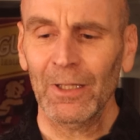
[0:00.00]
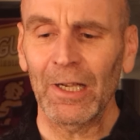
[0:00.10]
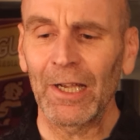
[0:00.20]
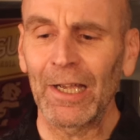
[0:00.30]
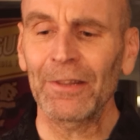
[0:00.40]

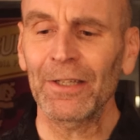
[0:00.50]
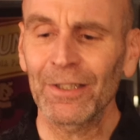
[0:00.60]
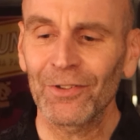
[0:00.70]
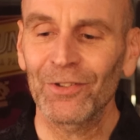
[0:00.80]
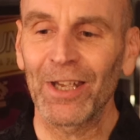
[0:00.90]
I
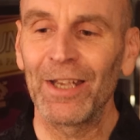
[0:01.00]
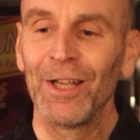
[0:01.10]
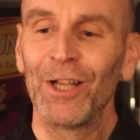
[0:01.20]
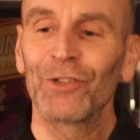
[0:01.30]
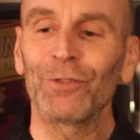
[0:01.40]
think it's so
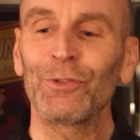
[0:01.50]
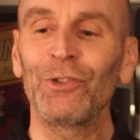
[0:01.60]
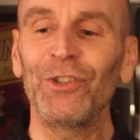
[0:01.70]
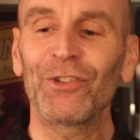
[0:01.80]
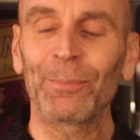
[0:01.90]
if you
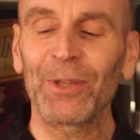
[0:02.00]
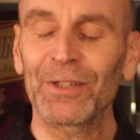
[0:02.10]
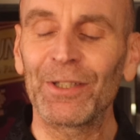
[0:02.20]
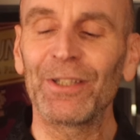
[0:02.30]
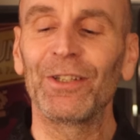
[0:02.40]
see
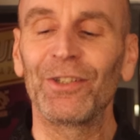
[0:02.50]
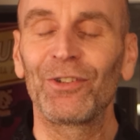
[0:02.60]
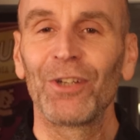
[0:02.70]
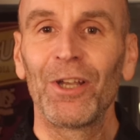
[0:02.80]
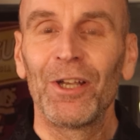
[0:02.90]
something that
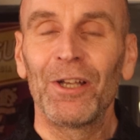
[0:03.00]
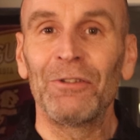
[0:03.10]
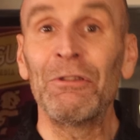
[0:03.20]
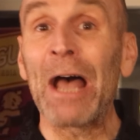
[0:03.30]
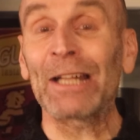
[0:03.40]
is
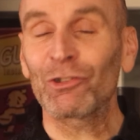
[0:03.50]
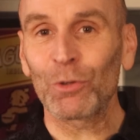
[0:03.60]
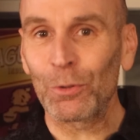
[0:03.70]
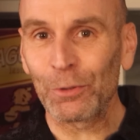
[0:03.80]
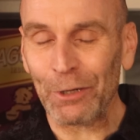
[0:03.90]

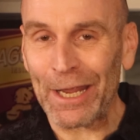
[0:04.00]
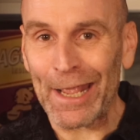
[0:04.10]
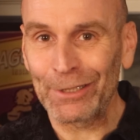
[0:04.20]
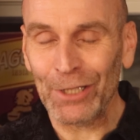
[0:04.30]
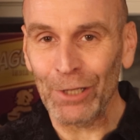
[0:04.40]
natural
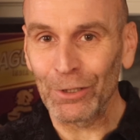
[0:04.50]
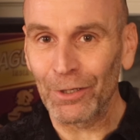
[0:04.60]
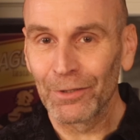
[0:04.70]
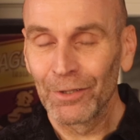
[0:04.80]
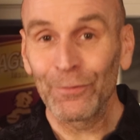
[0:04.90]
red
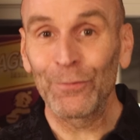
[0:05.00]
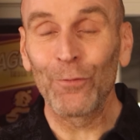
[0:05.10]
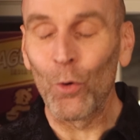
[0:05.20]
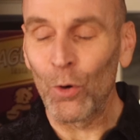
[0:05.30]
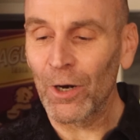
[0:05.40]
colour
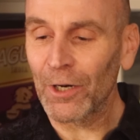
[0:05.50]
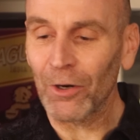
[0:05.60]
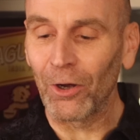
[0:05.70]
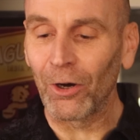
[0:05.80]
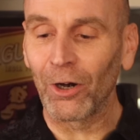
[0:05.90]
4
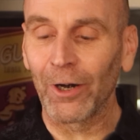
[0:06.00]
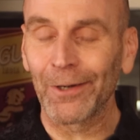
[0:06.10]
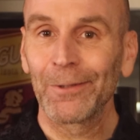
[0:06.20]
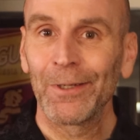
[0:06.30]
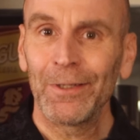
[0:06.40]

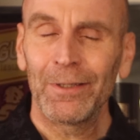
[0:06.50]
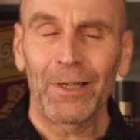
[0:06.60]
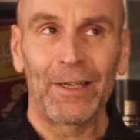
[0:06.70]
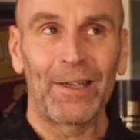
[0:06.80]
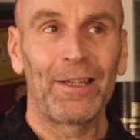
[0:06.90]
or
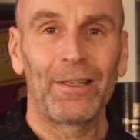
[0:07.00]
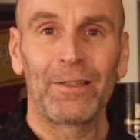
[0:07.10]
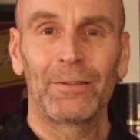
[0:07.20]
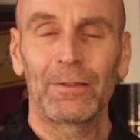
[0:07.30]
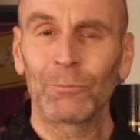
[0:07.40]
I'm
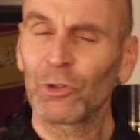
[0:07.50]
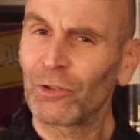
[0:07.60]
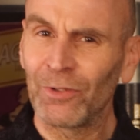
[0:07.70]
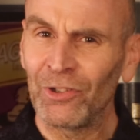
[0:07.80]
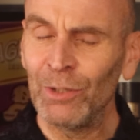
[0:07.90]
not
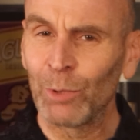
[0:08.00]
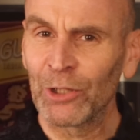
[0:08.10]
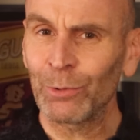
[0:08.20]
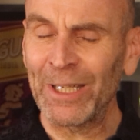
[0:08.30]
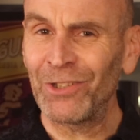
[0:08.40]
sure if it's
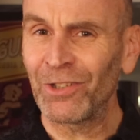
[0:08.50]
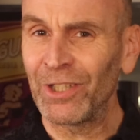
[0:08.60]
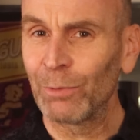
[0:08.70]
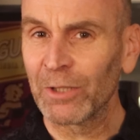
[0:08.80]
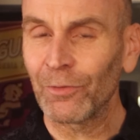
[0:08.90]
E120 or
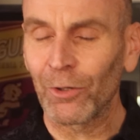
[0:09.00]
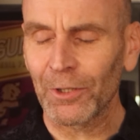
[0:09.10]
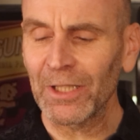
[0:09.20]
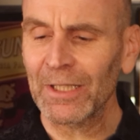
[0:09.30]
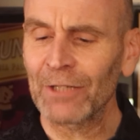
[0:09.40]

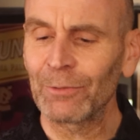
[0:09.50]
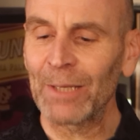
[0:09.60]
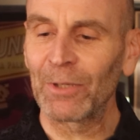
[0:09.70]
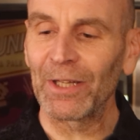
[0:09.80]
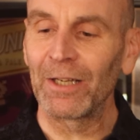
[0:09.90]
E140, can't
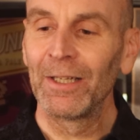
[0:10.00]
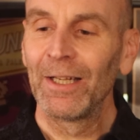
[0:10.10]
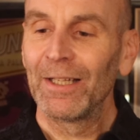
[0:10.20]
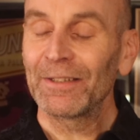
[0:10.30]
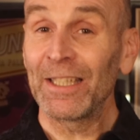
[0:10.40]
remember there,
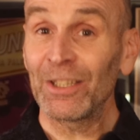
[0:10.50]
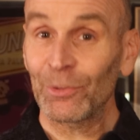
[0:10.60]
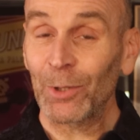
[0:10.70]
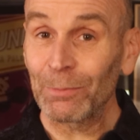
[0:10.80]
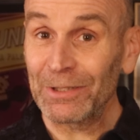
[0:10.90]
then
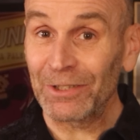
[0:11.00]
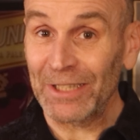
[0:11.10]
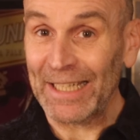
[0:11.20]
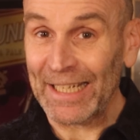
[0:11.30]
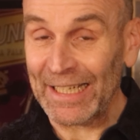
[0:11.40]
it's probably going
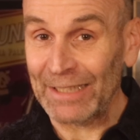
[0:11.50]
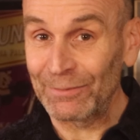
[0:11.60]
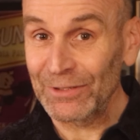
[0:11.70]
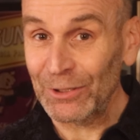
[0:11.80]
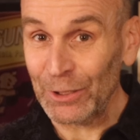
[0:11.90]
to
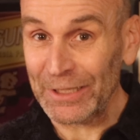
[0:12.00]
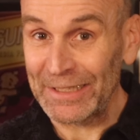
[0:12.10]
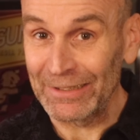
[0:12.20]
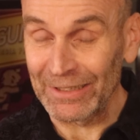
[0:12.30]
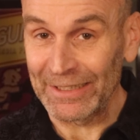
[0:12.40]
have
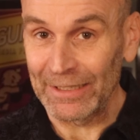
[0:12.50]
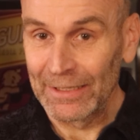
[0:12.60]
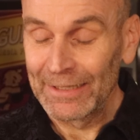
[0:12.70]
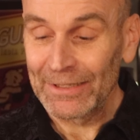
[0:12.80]
cochineal in it.